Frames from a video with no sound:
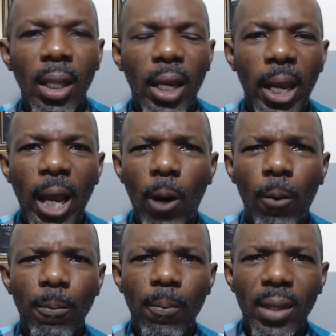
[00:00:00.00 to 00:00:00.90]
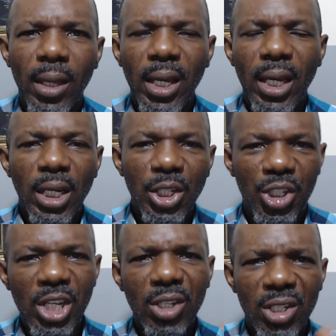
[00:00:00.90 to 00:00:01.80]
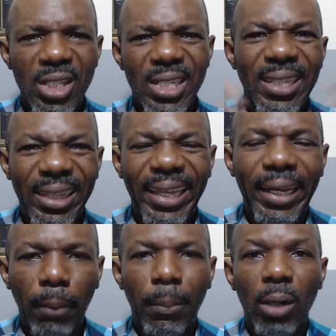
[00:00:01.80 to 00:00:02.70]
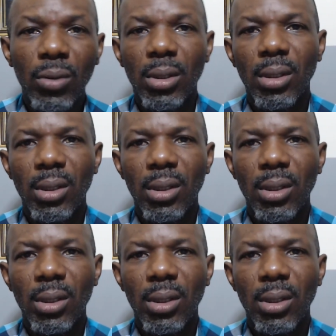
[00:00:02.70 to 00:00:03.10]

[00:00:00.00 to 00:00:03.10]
Now, Jesus didn't think about